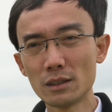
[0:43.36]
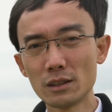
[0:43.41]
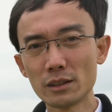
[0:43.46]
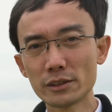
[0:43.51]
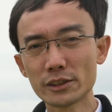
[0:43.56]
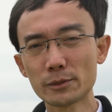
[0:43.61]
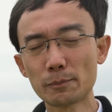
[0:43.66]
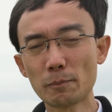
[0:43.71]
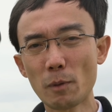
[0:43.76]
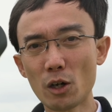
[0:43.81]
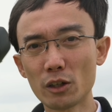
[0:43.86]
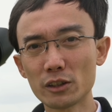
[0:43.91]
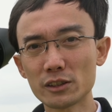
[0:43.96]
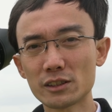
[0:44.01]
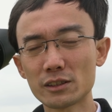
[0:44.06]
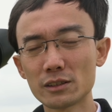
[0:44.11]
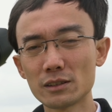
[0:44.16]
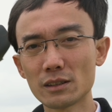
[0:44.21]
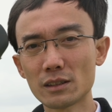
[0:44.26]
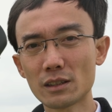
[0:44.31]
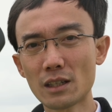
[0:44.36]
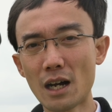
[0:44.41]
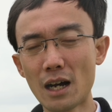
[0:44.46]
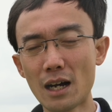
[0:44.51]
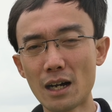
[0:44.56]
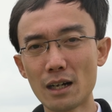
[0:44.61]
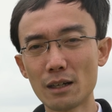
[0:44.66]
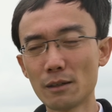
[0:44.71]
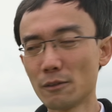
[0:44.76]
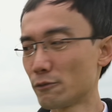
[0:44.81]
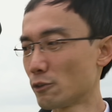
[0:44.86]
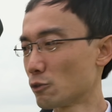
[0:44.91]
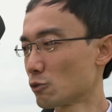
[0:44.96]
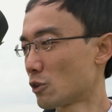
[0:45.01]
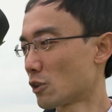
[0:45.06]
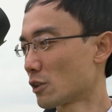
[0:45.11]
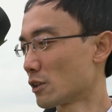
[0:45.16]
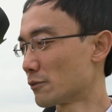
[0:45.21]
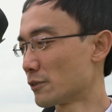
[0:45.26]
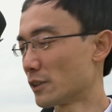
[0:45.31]
sports car
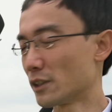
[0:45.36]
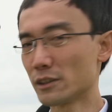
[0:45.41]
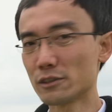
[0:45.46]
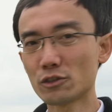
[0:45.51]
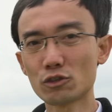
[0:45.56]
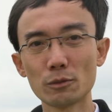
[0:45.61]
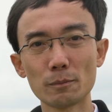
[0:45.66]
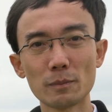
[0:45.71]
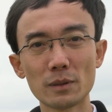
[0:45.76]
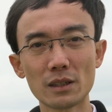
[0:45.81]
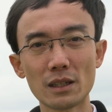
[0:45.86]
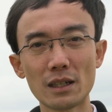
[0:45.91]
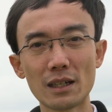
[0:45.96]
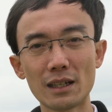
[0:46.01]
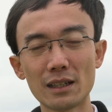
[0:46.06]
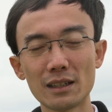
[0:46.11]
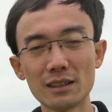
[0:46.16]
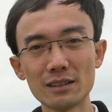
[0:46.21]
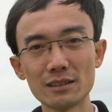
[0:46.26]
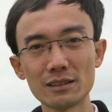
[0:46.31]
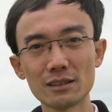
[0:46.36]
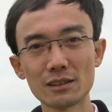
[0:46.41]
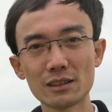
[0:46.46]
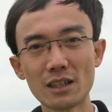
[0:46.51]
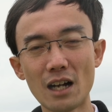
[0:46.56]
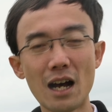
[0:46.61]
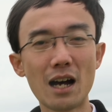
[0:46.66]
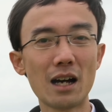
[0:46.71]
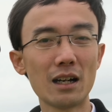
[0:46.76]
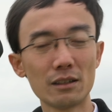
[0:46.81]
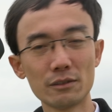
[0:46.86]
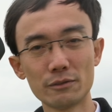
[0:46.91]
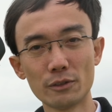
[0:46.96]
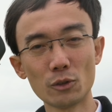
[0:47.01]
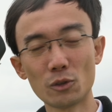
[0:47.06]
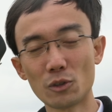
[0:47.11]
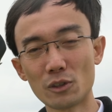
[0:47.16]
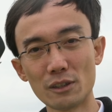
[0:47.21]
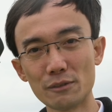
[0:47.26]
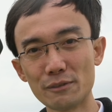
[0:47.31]
photographer, supercar car
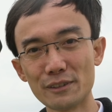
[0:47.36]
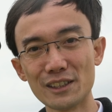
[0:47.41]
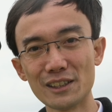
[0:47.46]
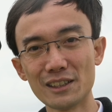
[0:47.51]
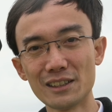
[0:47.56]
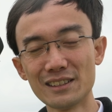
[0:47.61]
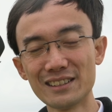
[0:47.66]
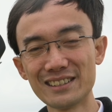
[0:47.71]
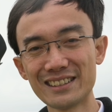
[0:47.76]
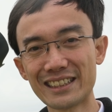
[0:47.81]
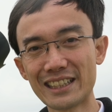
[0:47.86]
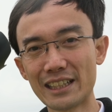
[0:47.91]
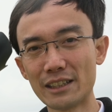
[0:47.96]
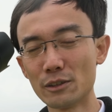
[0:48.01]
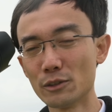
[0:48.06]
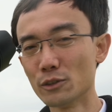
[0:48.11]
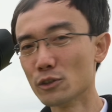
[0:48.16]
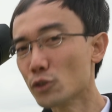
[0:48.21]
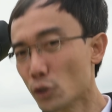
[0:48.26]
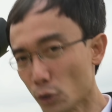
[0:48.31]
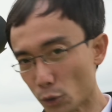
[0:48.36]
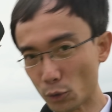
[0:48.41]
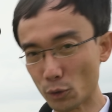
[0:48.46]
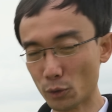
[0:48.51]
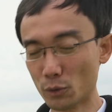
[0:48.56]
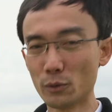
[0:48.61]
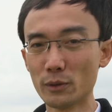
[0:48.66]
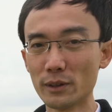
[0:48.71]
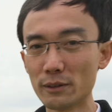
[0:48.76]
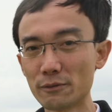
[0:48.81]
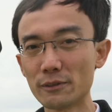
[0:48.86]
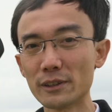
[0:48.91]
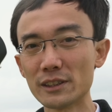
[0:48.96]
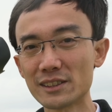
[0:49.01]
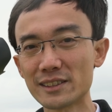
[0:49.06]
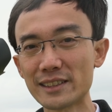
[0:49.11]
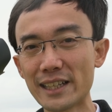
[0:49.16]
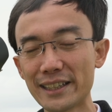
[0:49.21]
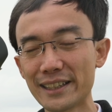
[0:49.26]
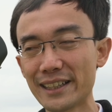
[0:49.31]
photographer can do with a
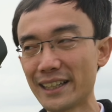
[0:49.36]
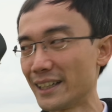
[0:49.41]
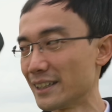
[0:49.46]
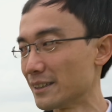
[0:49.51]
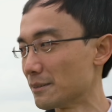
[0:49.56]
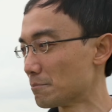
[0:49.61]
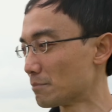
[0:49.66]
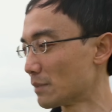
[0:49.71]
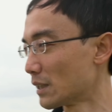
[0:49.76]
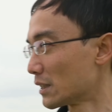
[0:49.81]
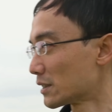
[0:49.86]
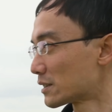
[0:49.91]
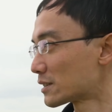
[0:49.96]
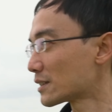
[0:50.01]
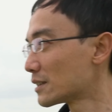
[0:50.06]
Z9. But